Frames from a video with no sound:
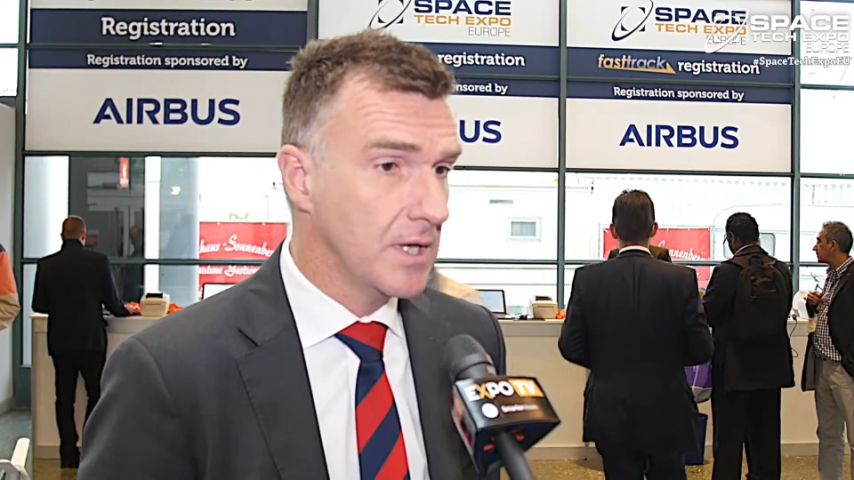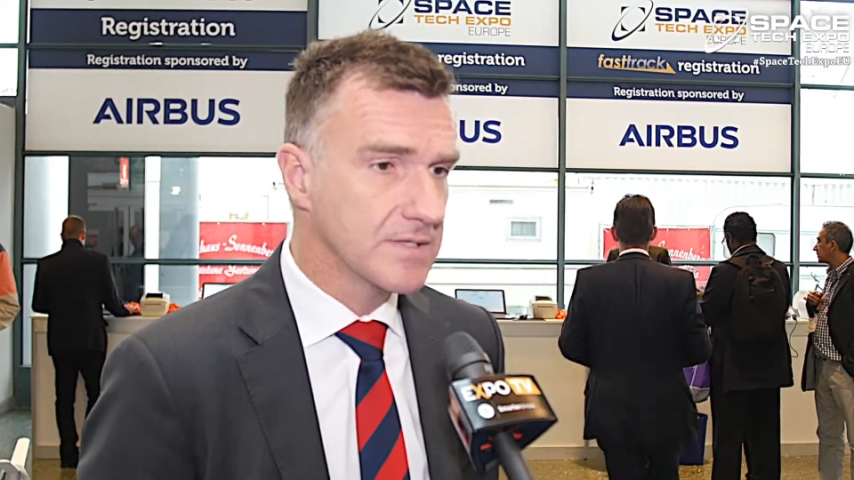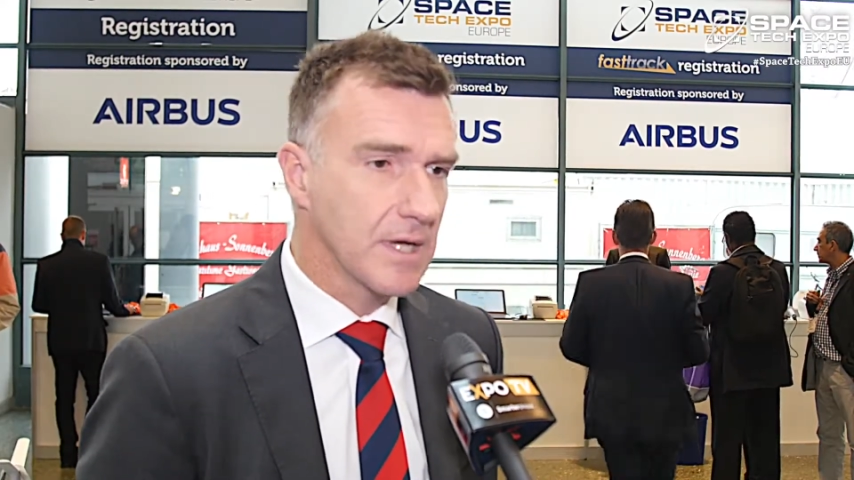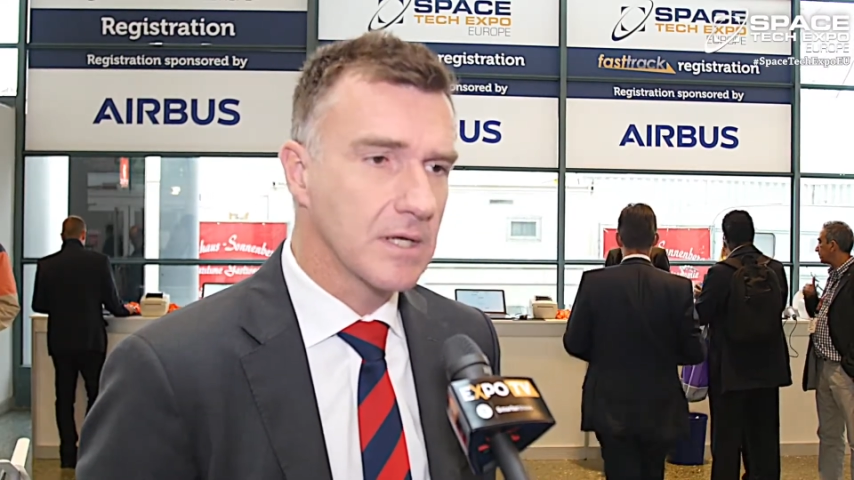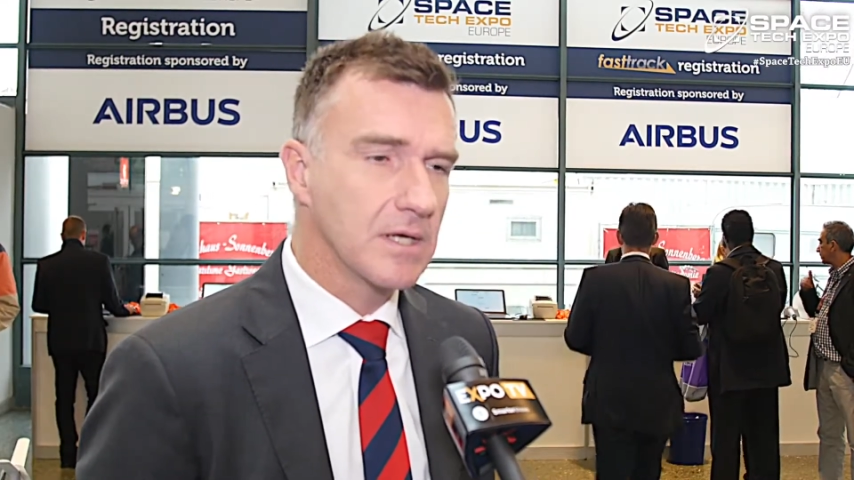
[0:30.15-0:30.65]

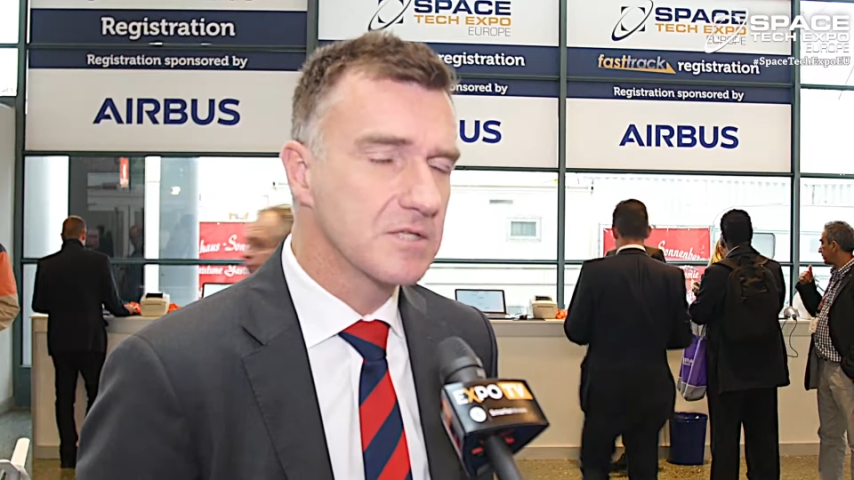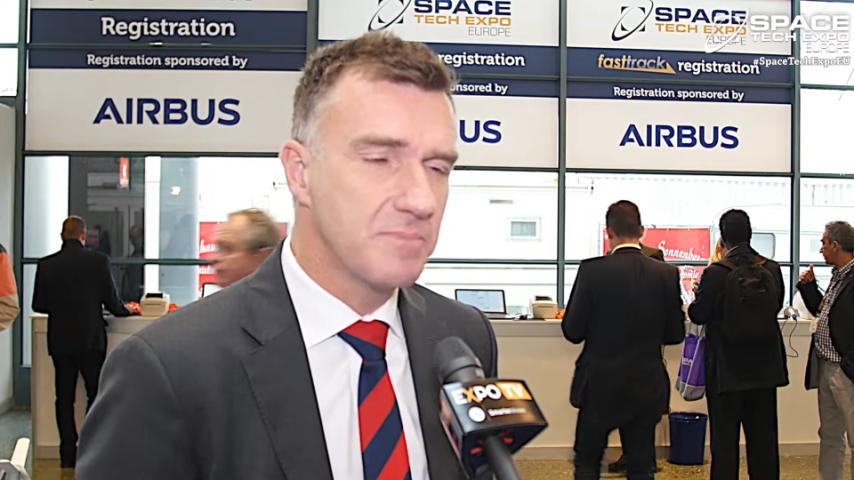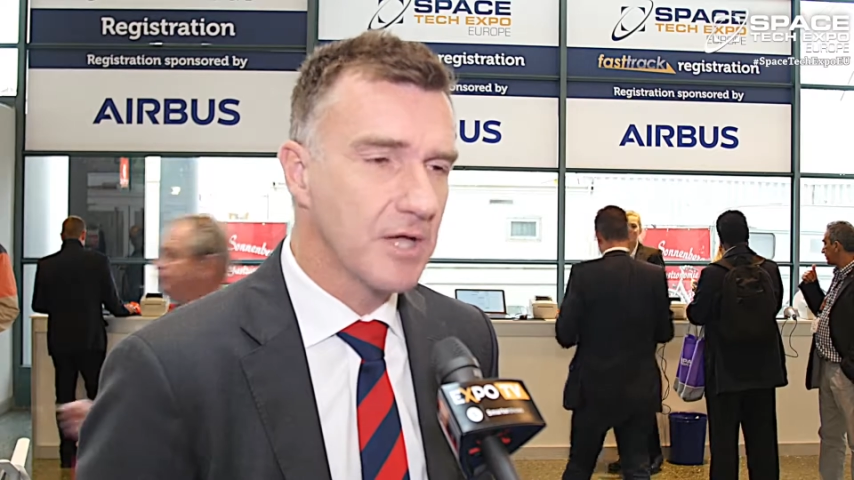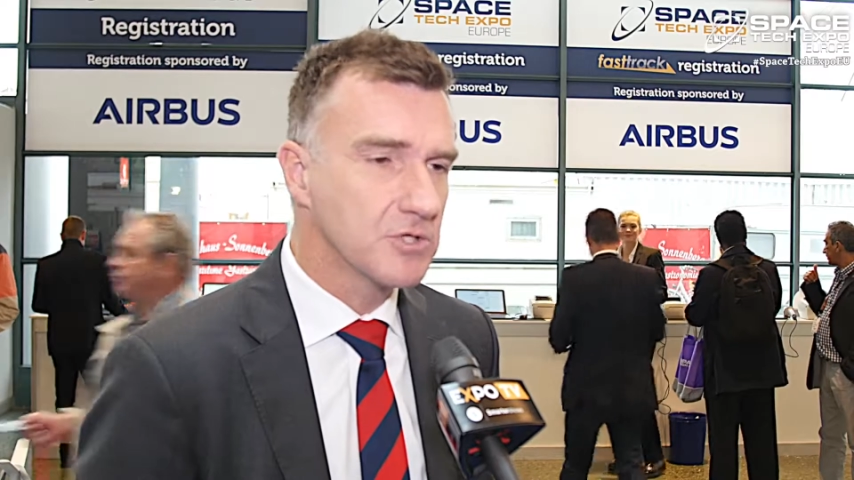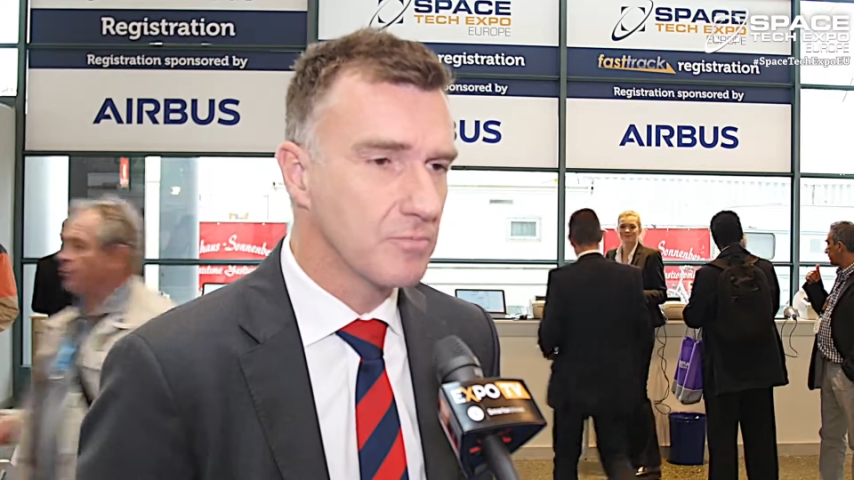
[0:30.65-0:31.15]
It's like an
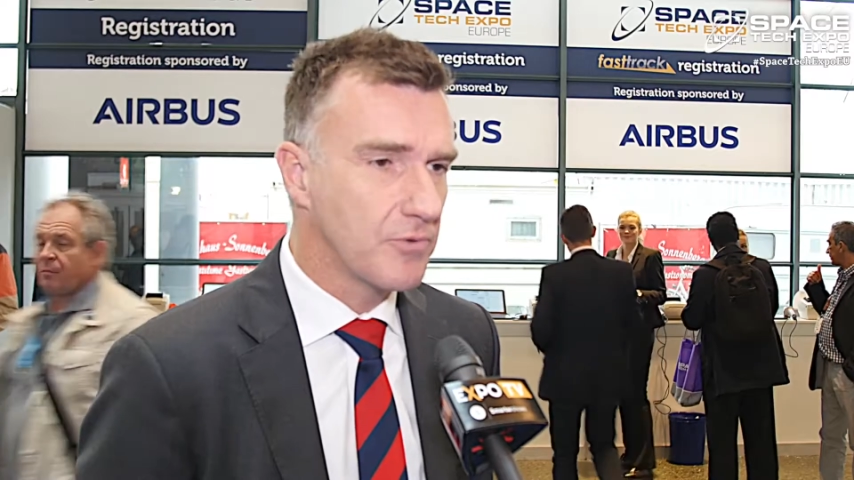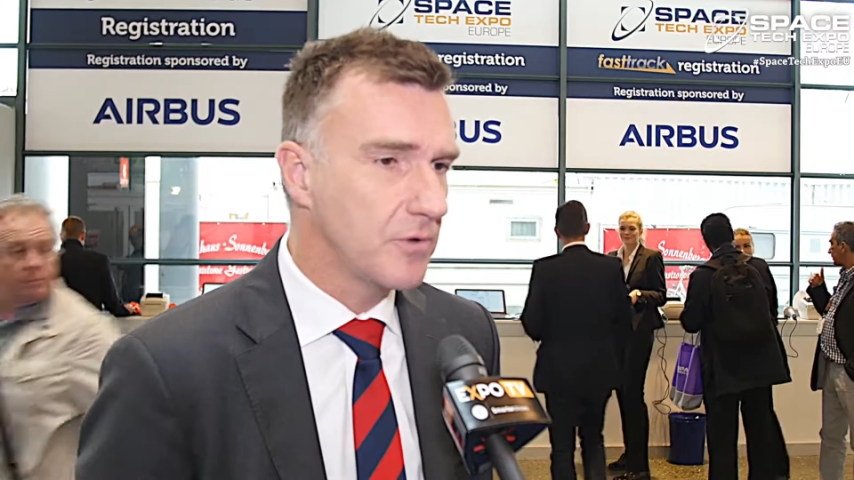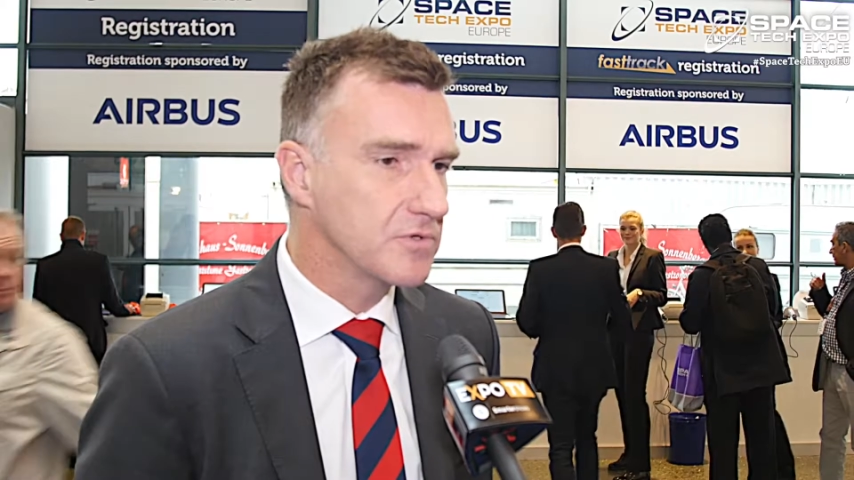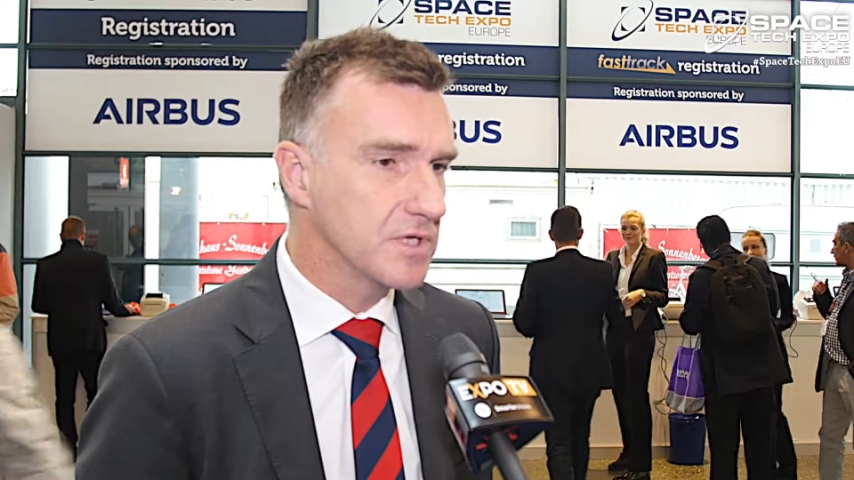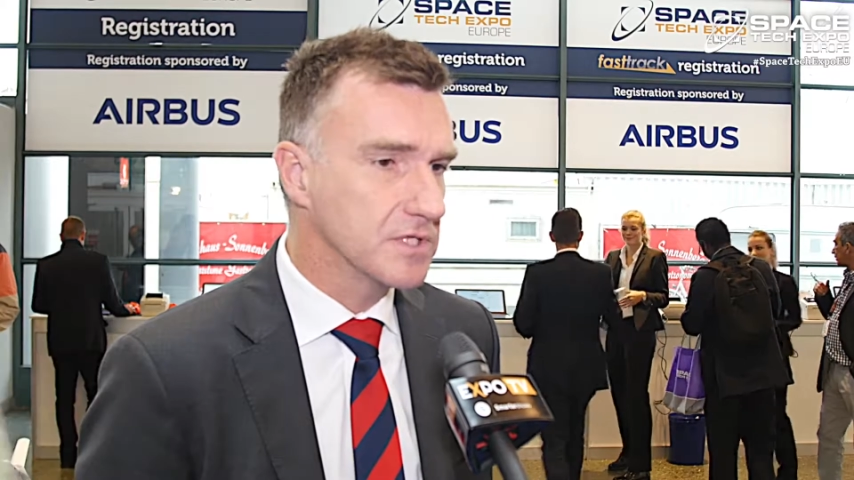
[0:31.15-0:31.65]
expansion
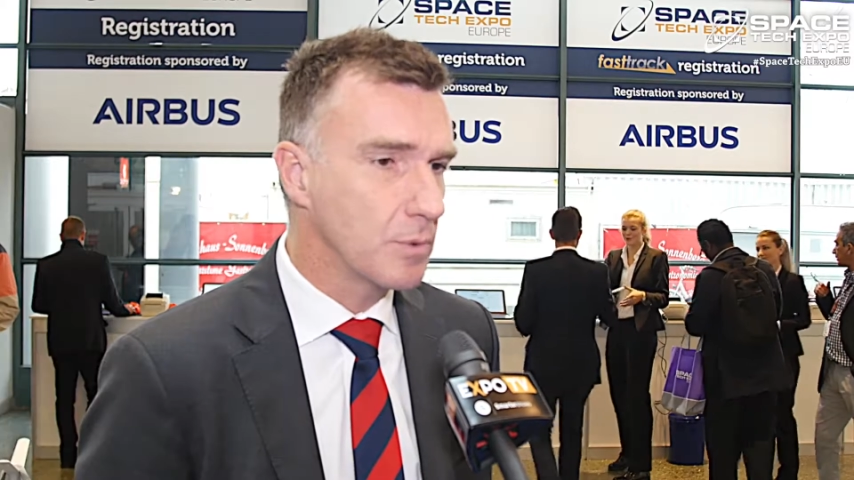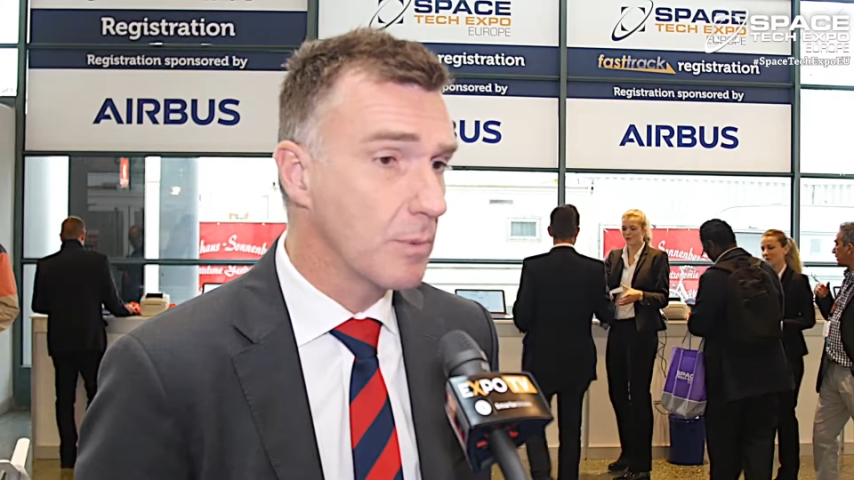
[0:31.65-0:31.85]
process.